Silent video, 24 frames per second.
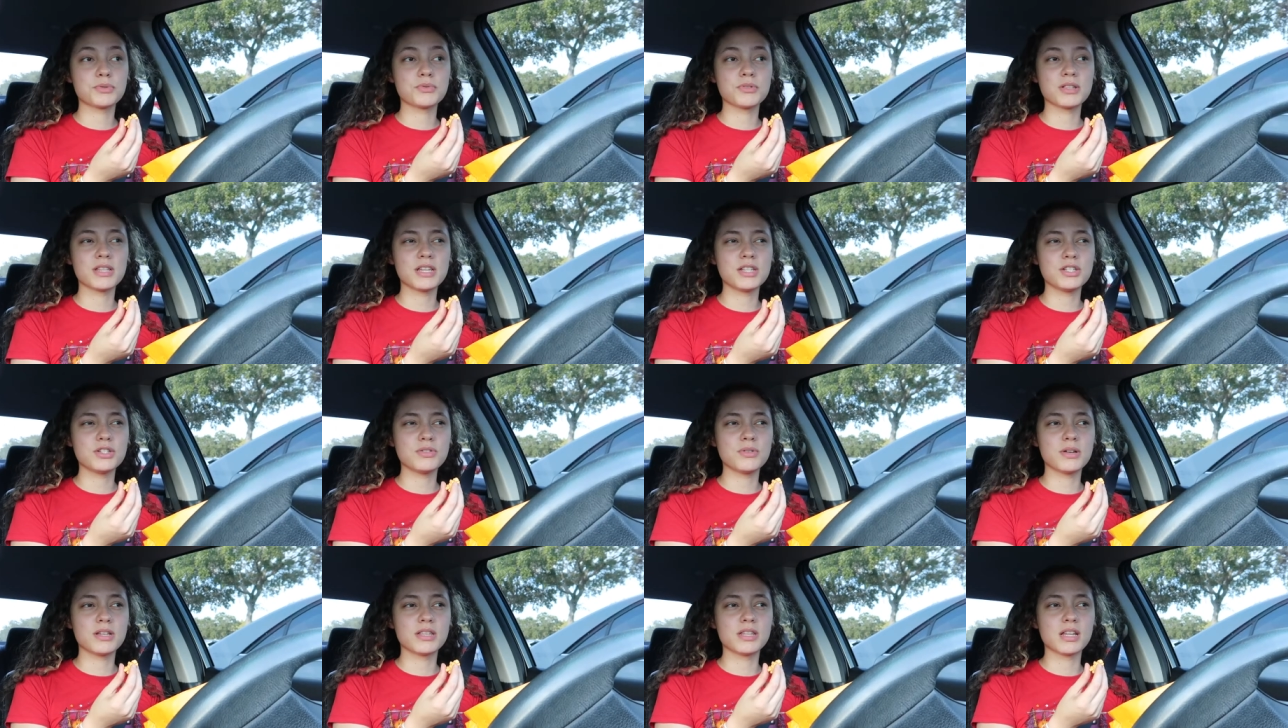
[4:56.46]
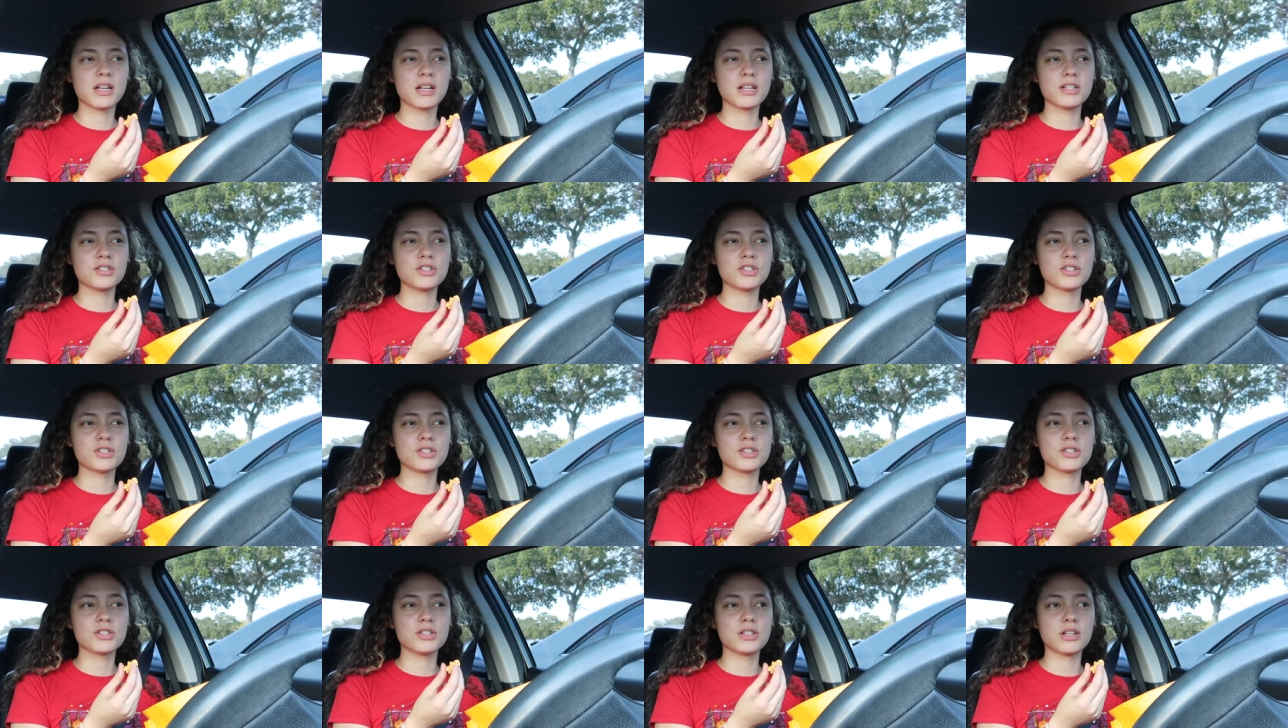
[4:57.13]
I was really into it and then I
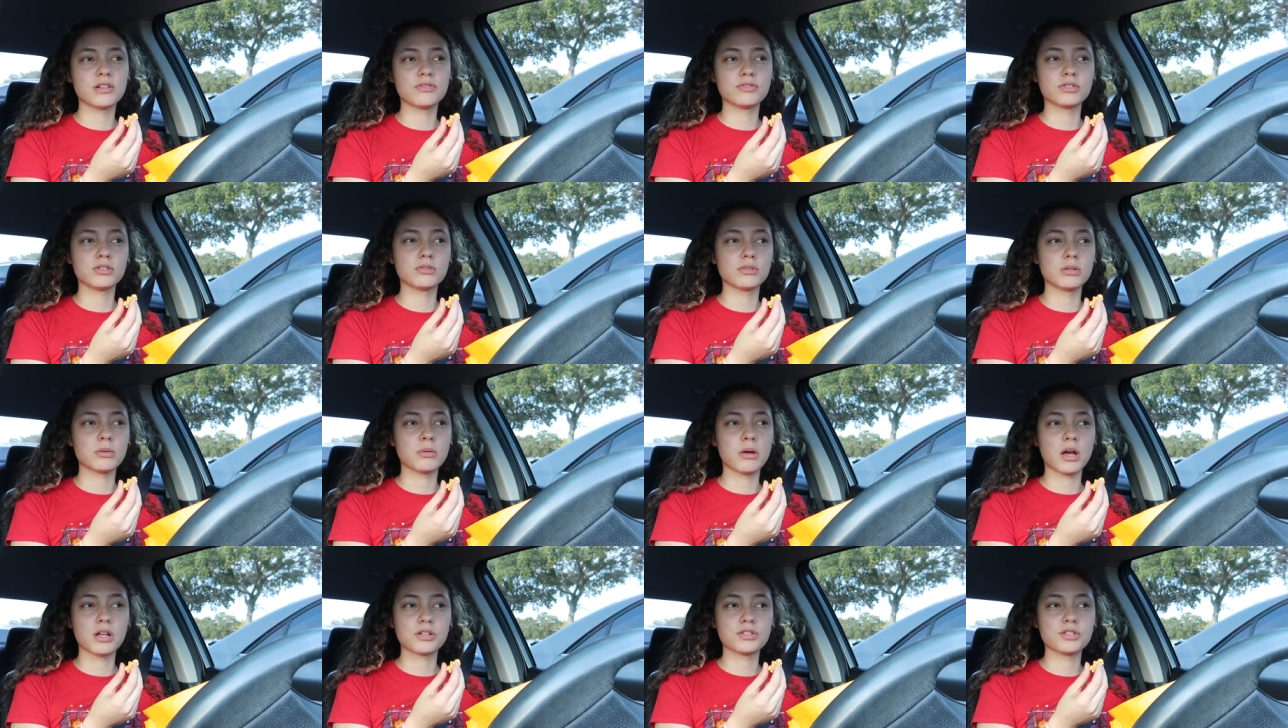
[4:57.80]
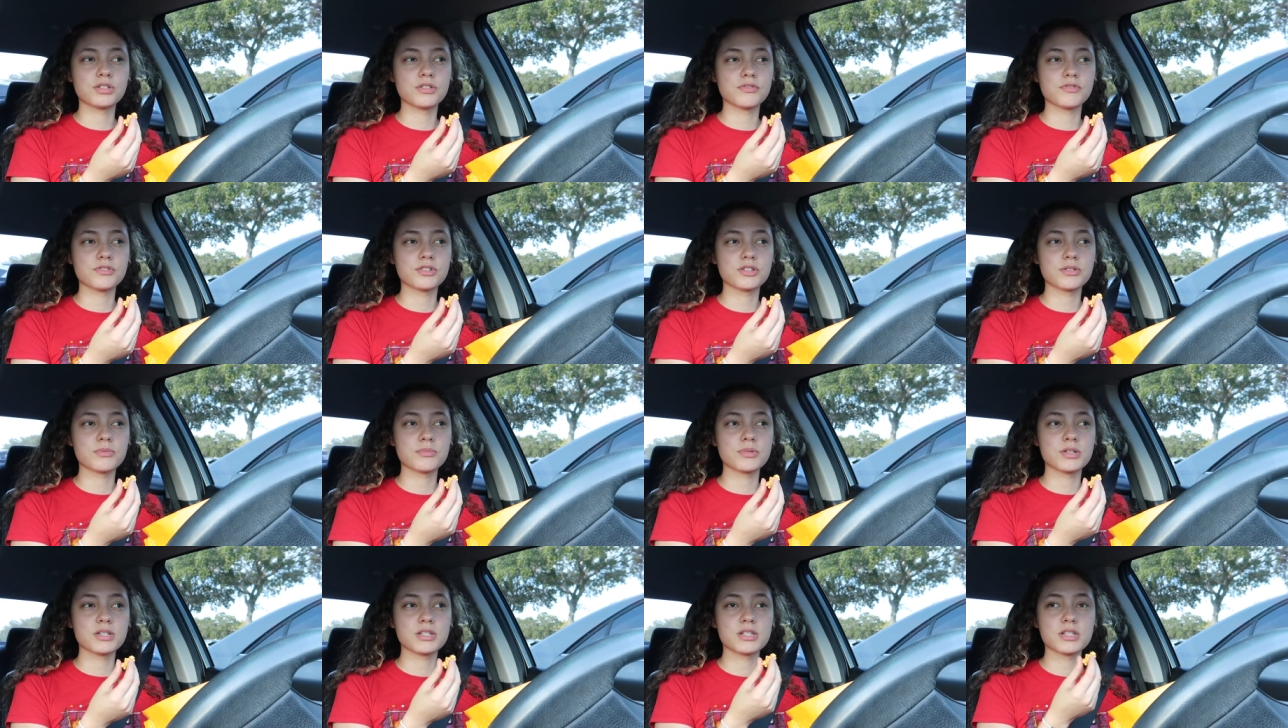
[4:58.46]
just never rewatched it for
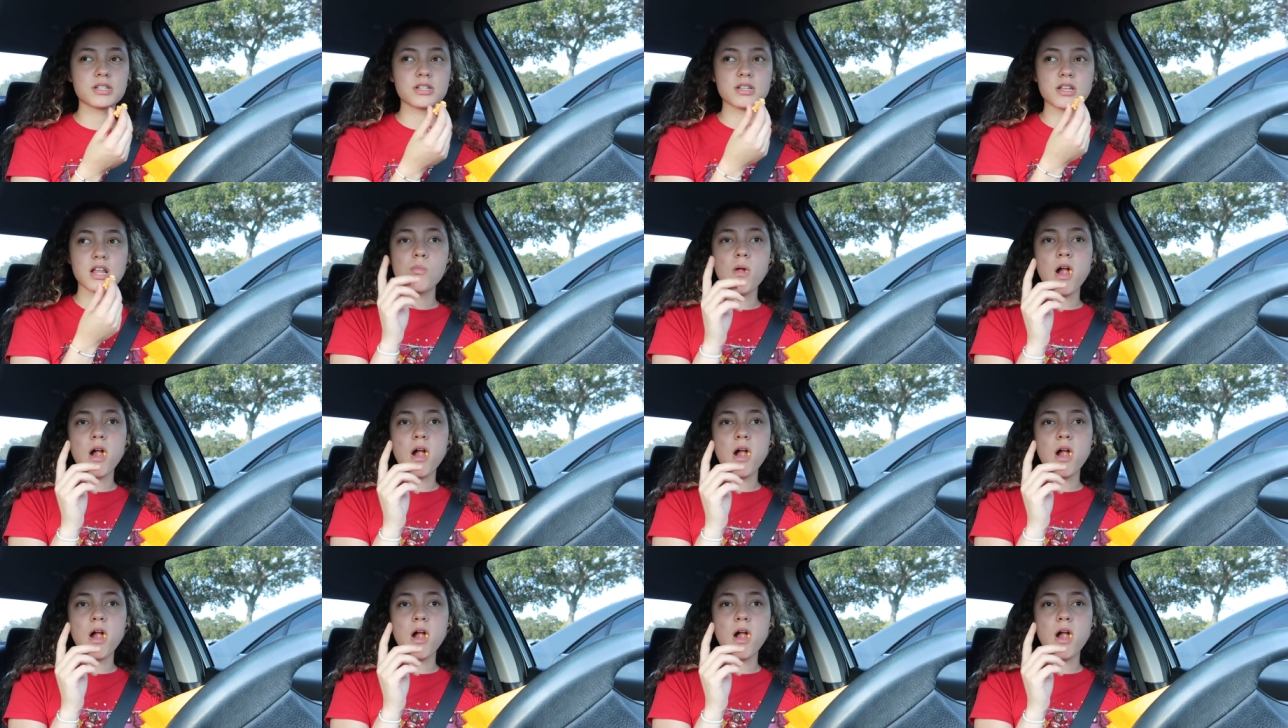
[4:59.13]
some reason.